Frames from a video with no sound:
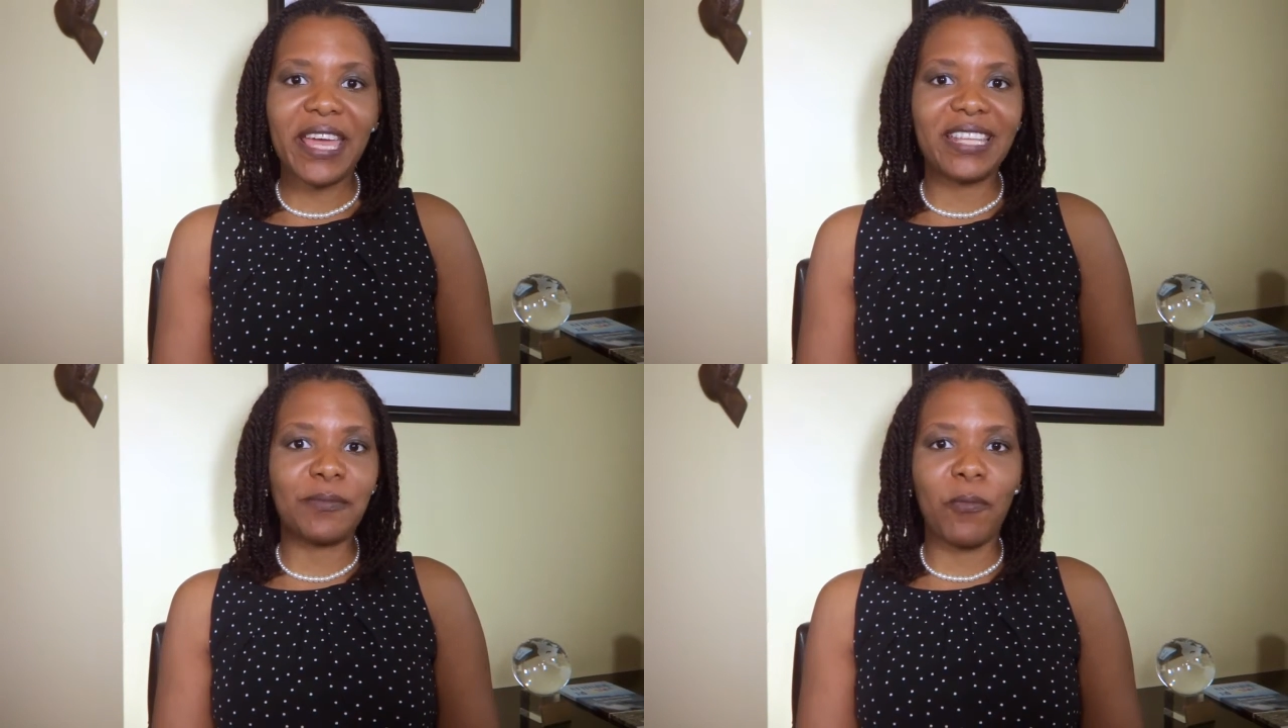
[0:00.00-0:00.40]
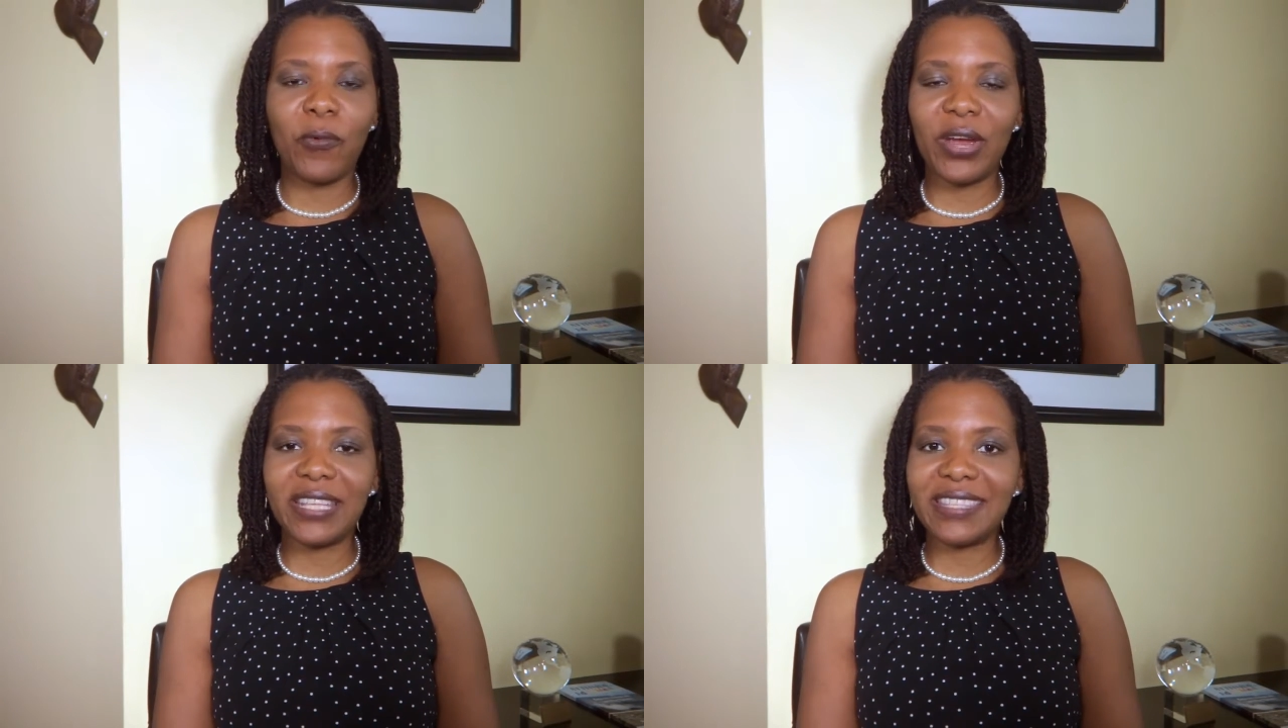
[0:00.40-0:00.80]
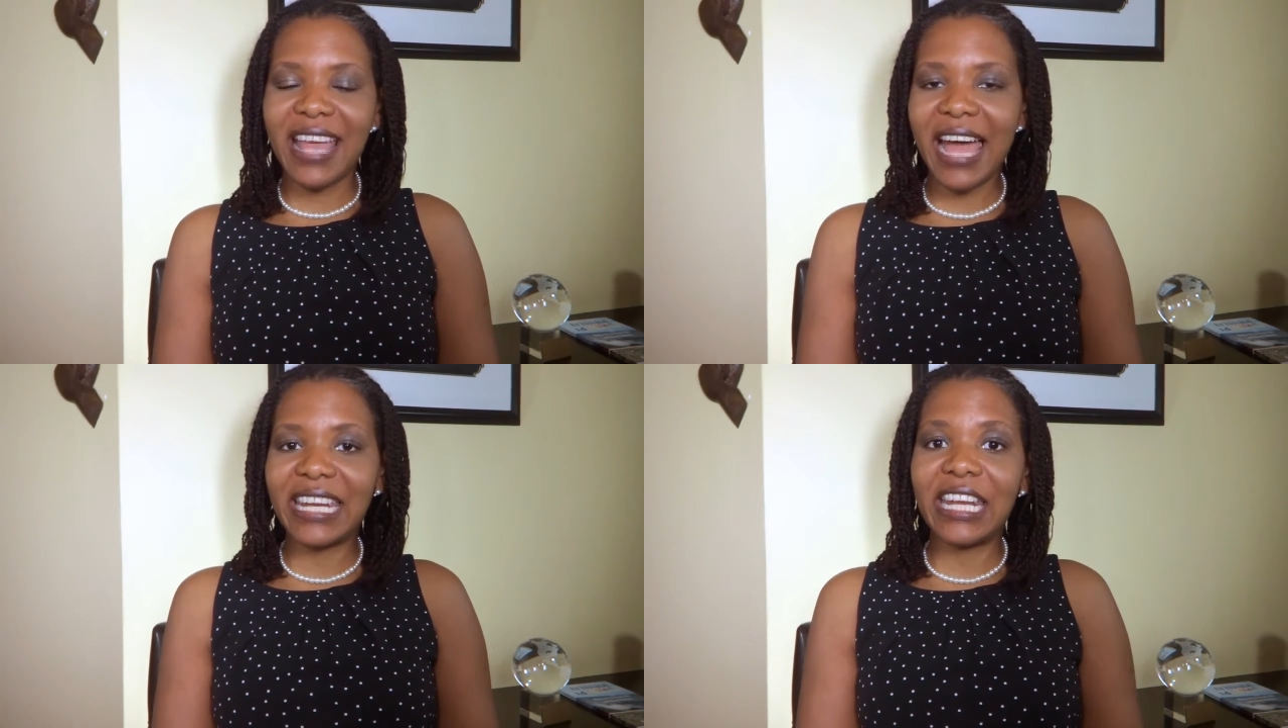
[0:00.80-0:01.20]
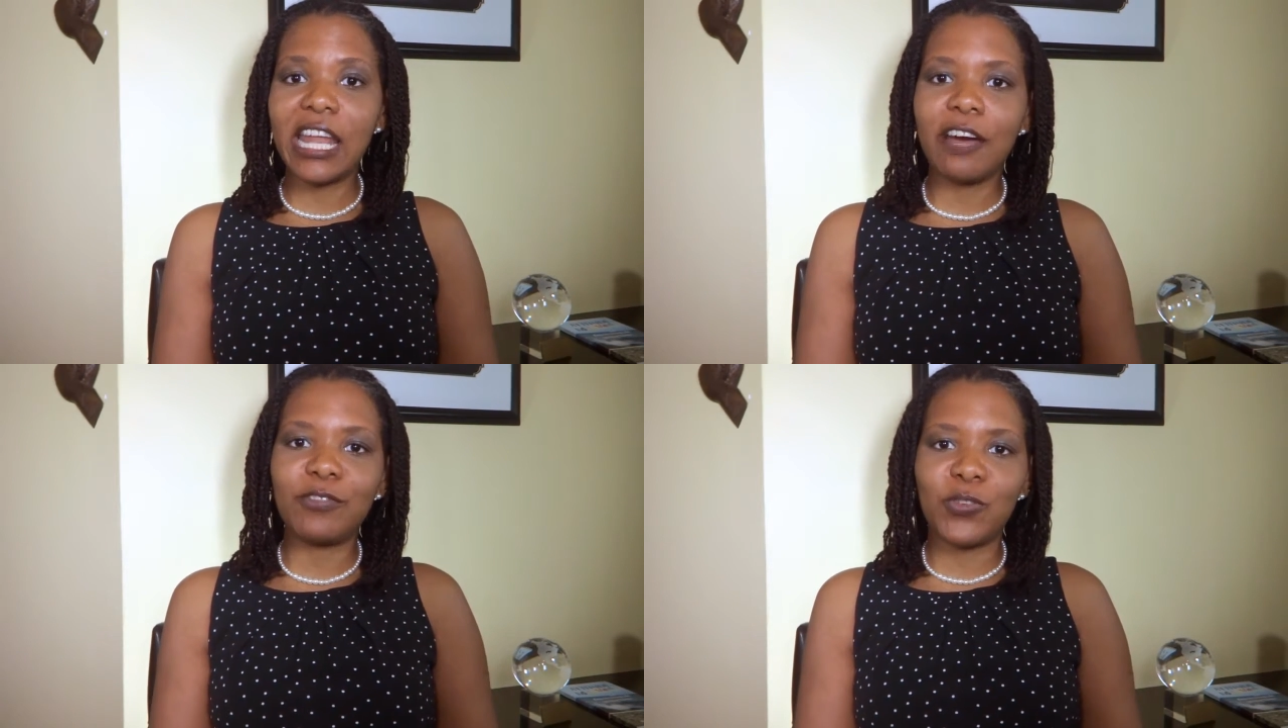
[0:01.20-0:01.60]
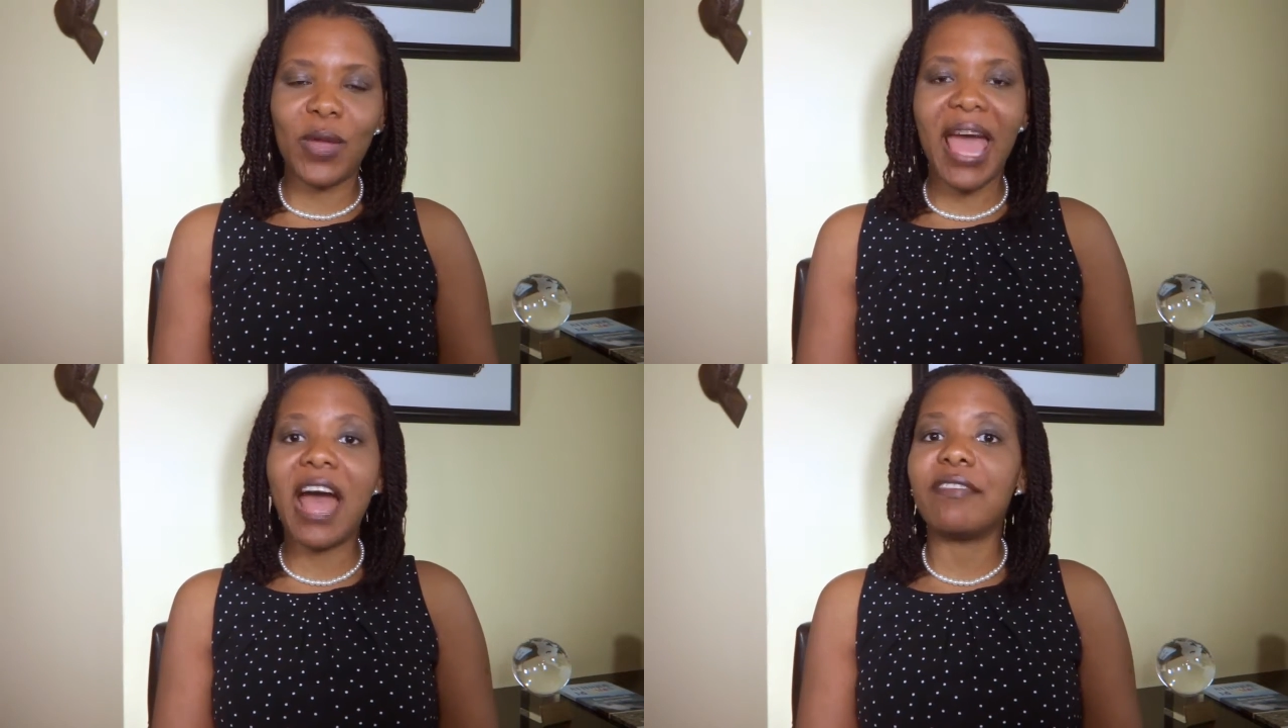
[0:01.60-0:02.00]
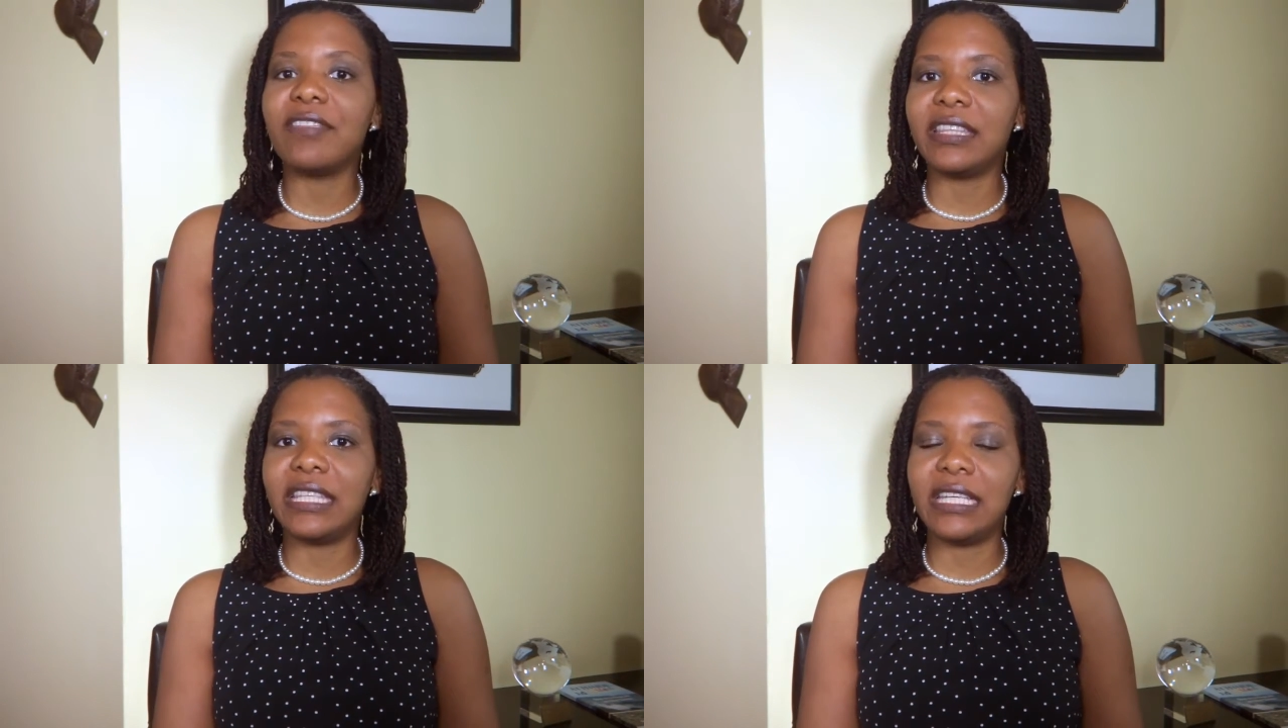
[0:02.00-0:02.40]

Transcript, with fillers: it's more it's not enough to have